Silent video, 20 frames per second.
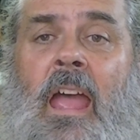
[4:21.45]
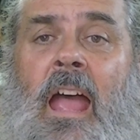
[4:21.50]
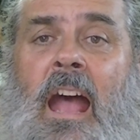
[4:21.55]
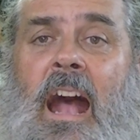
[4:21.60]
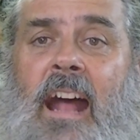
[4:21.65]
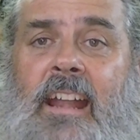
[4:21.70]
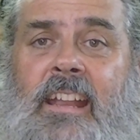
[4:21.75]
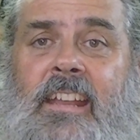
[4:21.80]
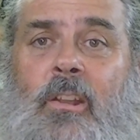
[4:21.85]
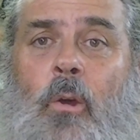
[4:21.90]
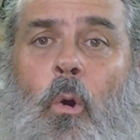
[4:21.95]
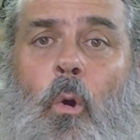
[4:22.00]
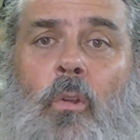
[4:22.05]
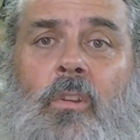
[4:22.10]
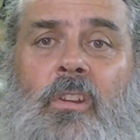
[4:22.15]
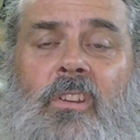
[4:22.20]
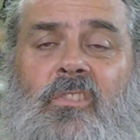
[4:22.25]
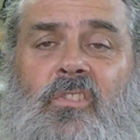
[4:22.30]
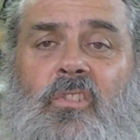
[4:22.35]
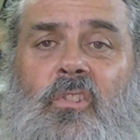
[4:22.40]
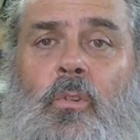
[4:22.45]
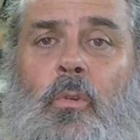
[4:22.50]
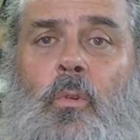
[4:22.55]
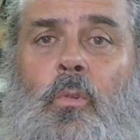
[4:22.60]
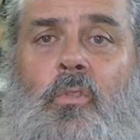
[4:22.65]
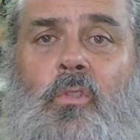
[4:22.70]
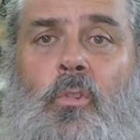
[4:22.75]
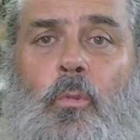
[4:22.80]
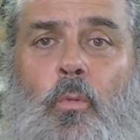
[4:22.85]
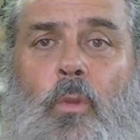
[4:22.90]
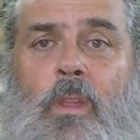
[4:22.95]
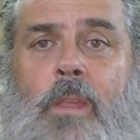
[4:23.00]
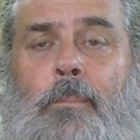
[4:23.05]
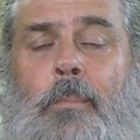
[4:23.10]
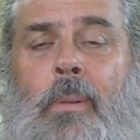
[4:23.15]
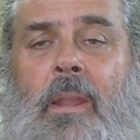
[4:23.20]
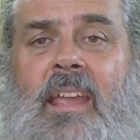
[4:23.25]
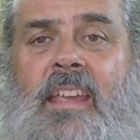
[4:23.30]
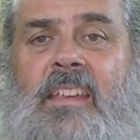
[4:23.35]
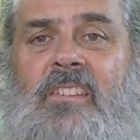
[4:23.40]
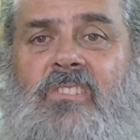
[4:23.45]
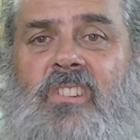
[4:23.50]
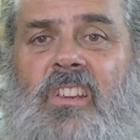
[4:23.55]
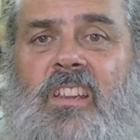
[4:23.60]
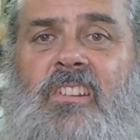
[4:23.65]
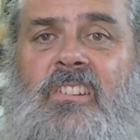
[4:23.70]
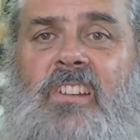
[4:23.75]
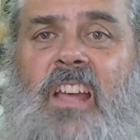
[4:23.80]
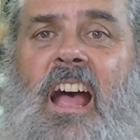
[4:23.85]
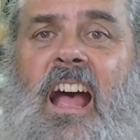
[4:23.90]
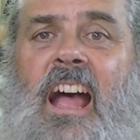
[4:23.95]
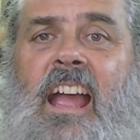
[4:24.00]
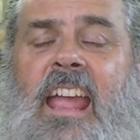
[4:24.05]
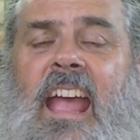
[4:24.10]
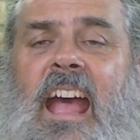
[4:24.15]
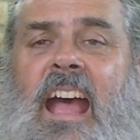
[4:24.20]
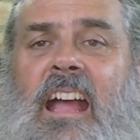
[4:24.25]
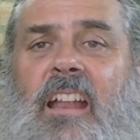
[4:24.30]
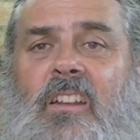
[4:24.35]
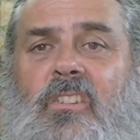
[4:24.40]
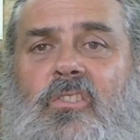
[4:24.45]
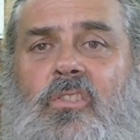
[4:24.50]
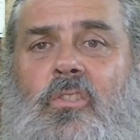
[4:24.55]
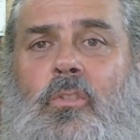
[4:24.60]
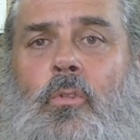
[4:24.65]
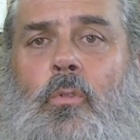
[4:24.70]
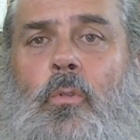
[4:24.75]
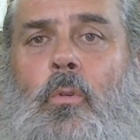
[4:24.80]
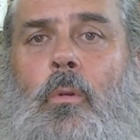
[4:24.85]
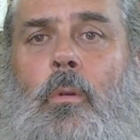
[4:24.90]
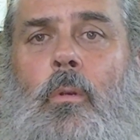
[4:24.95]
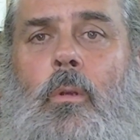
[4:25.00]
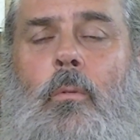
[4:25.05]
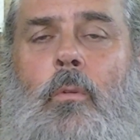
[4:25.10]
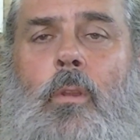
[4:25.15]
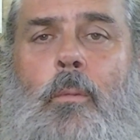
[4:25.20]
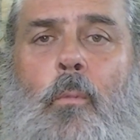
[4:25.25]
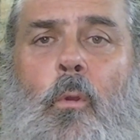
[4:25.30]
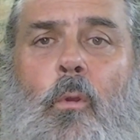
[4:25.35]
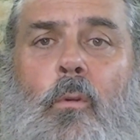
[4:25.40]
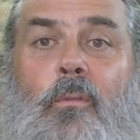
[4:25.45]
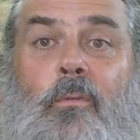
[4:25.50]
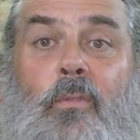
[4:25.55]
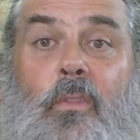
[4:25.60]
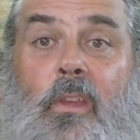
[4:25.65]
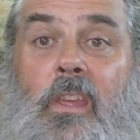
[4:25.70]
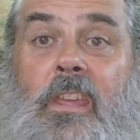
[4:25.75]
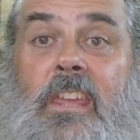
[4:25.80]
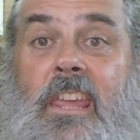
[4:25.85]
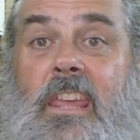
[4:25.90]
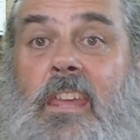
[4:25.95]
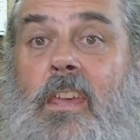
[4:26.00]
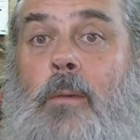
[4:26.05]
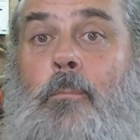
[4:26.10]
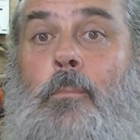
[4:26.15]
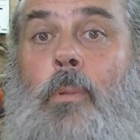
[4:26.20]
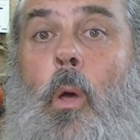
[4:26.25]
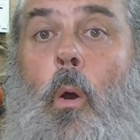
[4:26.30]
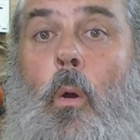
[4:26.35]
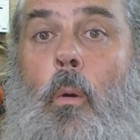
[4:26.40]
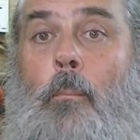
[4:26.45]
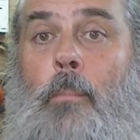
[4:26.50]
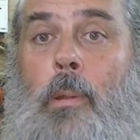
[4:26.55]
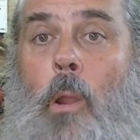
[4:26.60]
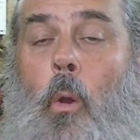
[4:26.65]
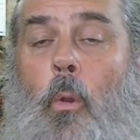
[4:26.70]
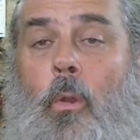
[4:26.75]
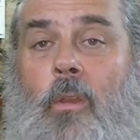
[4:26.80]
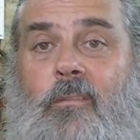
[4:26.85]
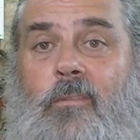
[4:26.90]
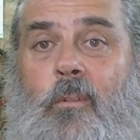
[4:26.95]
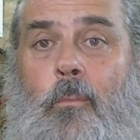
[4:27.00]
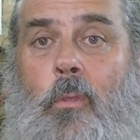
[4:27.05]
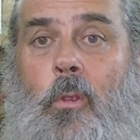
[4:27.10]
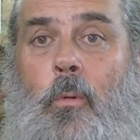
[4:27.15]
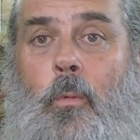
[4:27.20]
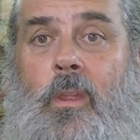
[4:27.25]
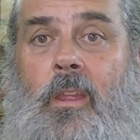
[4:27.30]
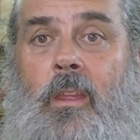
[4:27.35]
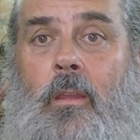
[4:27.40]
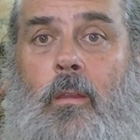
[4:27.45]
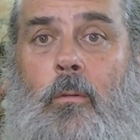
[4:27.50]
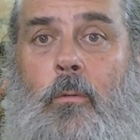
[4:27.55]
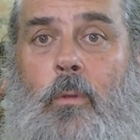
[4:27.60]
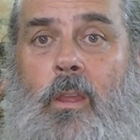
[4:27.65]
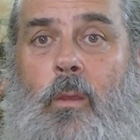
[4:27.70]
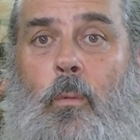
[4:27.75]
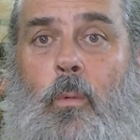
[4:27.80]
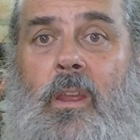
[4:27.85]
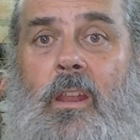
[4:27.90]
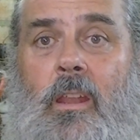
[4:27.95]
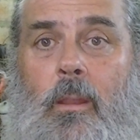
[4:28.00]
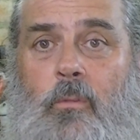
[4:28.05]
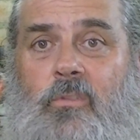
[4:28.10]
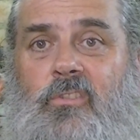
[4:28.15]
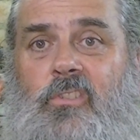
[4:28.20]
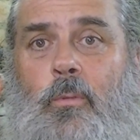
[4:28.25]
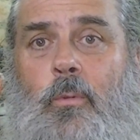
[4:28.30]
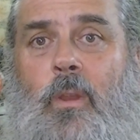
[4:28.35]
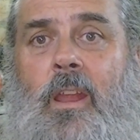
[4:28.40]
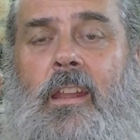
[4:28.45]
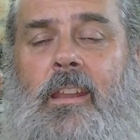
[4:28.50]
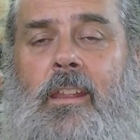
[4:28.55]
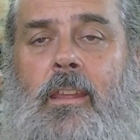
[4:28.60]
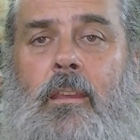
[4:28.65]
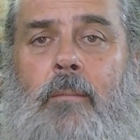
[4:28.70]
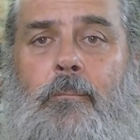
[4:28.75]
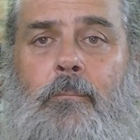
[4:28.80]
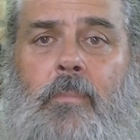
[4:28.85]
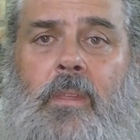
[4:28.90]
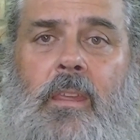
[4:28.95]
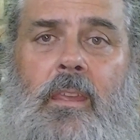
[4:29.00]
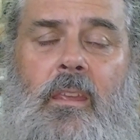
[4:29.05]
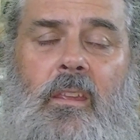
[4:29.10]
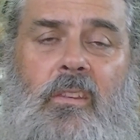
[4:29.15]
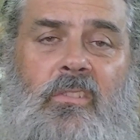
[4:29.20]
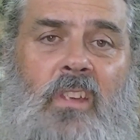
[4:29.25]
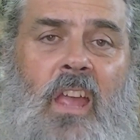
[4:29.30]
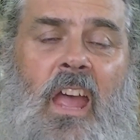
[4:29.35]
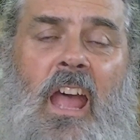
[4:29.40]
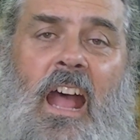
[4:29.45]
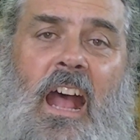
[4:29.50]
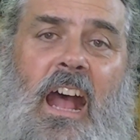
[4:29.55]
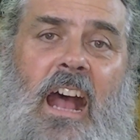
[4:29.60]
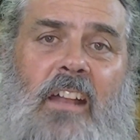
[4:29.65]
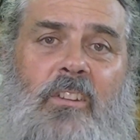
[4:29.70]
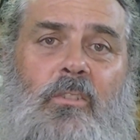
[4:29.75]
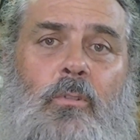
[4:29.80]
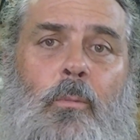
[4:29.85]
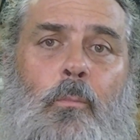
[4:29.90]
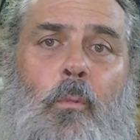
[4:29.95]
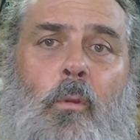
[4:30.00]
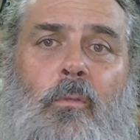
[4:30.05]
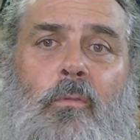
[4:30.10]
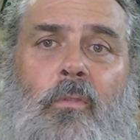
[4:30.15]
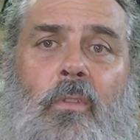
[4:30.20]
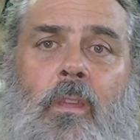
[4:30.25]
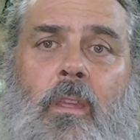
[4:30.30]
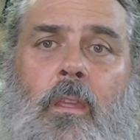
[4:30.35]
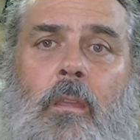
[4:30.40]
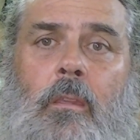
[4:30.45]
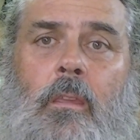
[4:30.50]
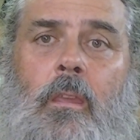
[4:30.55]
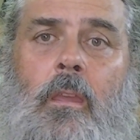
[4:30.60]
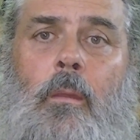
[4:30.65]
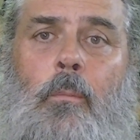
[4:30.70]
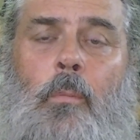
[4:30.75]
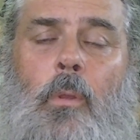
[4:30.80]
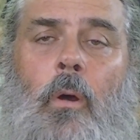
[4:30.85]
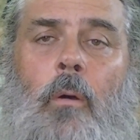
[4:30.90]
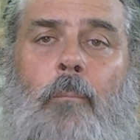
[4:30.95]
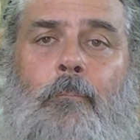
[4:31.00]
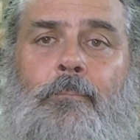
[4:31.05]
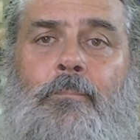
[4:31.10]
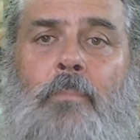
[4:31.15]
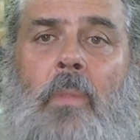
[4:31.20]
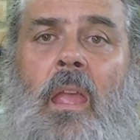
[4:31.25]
And in order to replace it, I had to remove the gear block from the rear wheel. It was derailleur gears. Had to remove the gear block.